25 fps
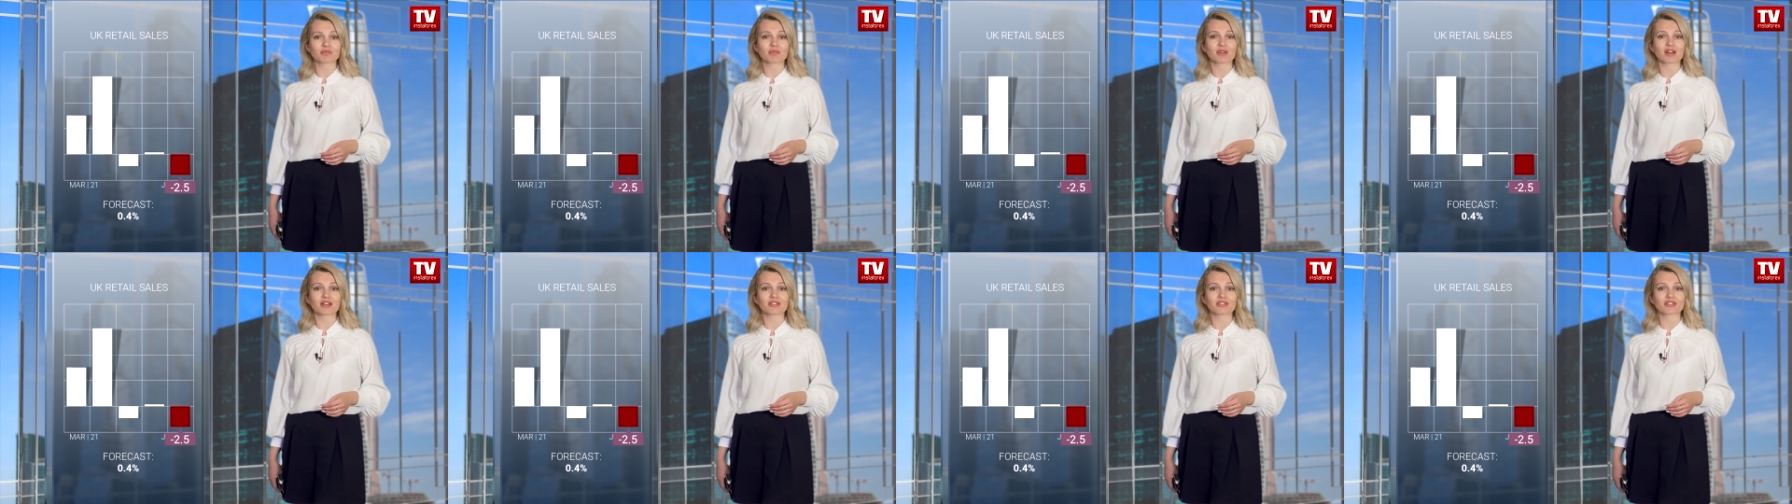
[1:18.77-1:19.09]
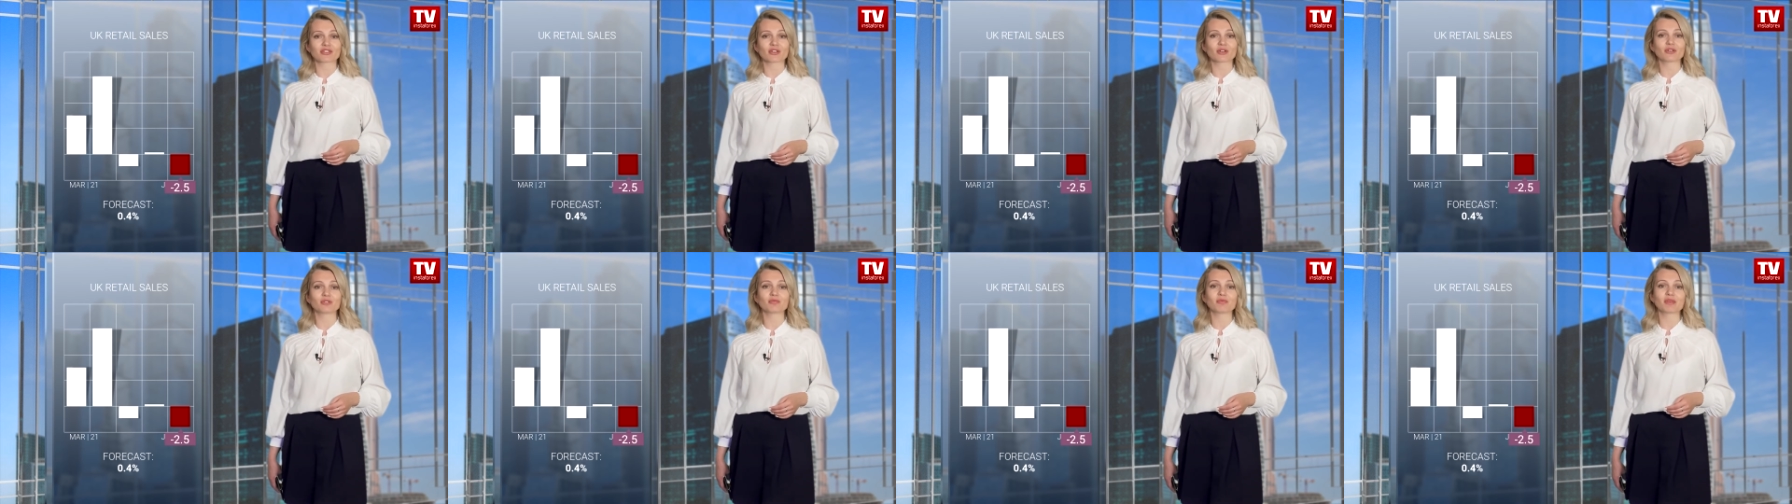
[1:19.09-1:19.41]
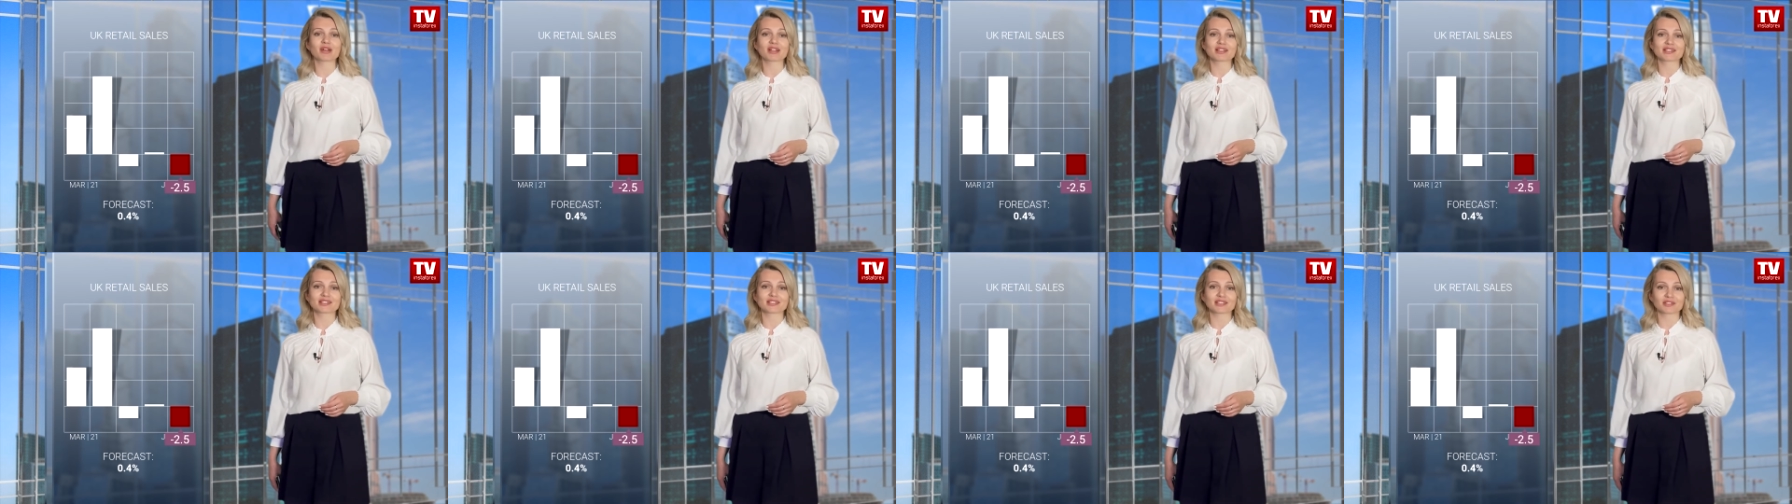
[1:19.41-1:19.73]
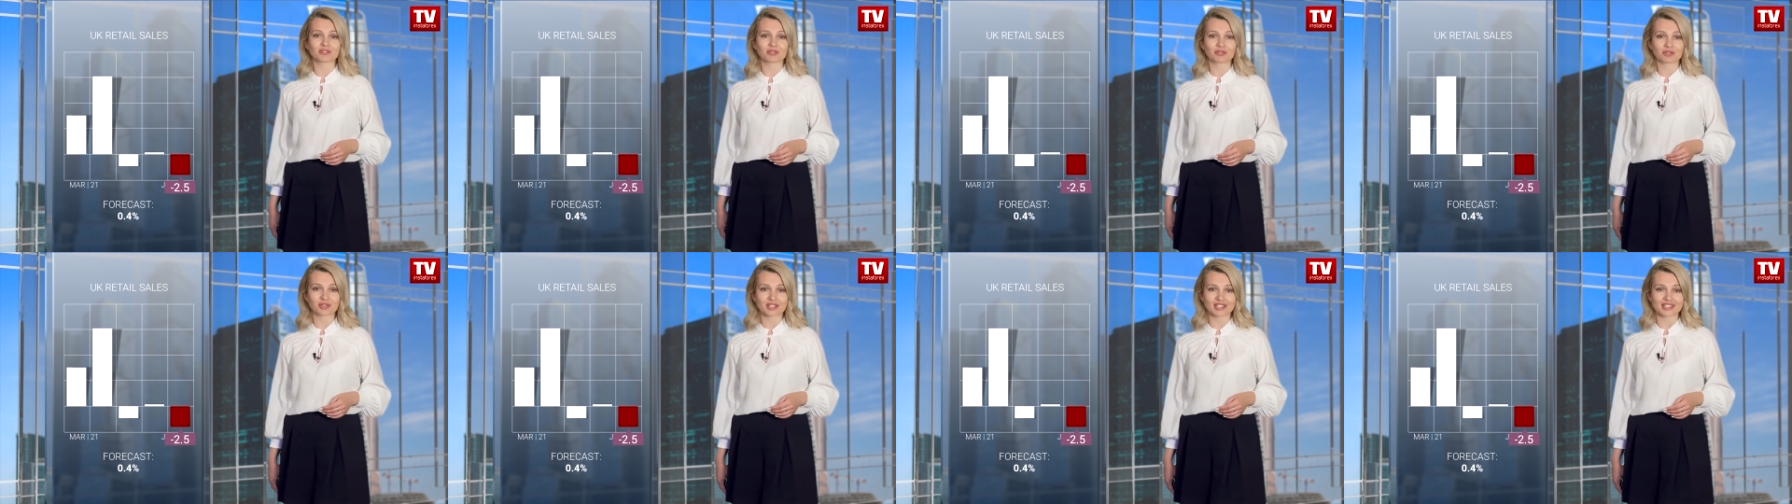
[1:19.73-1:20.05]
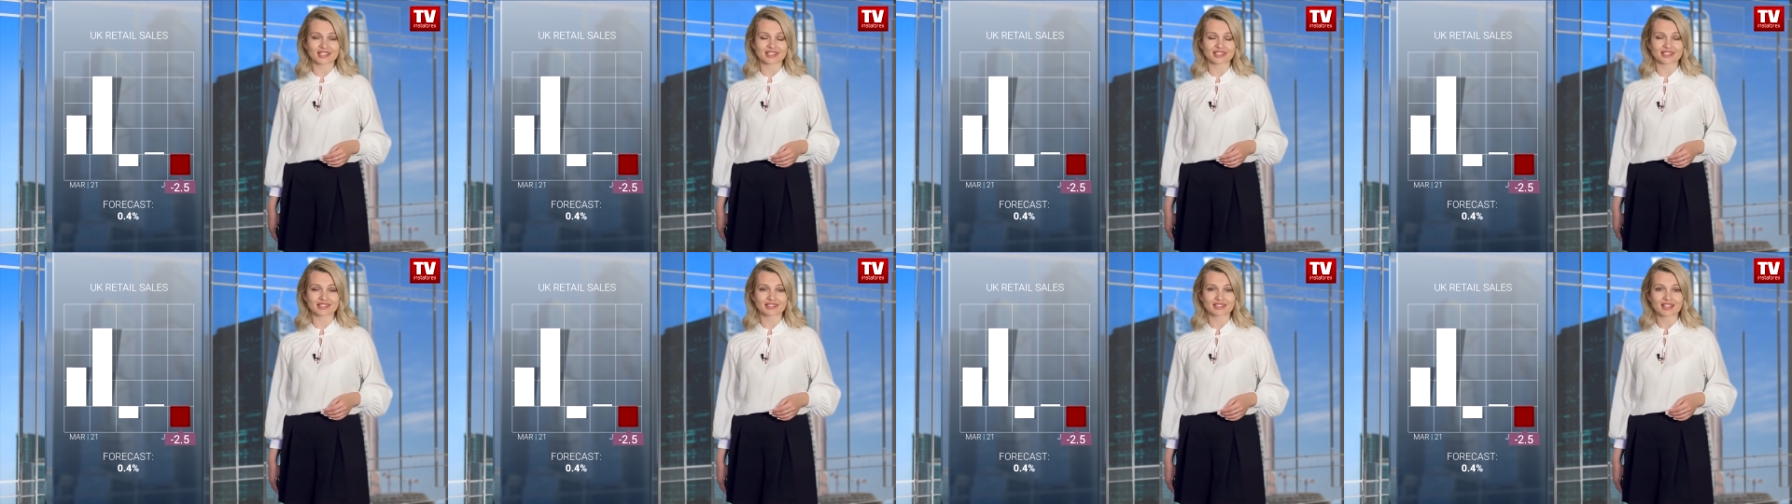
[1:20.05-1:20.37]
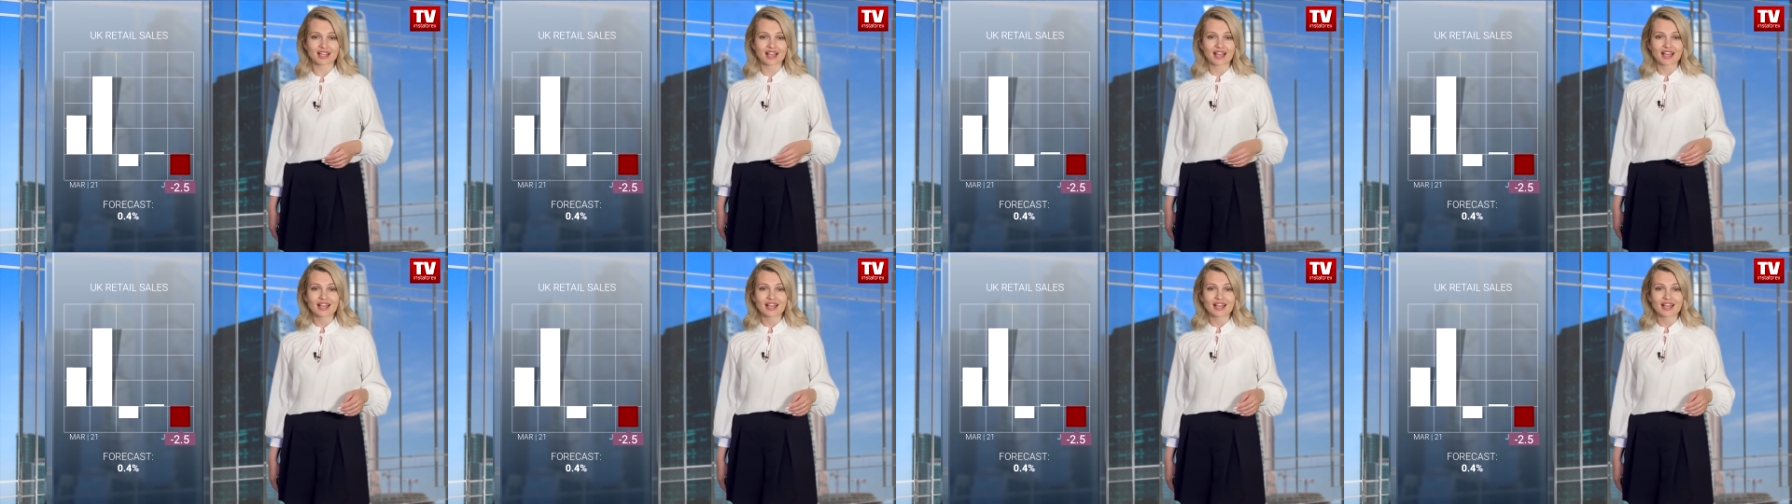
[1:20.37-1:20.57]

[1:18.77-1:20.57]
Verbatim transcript: month on month increase.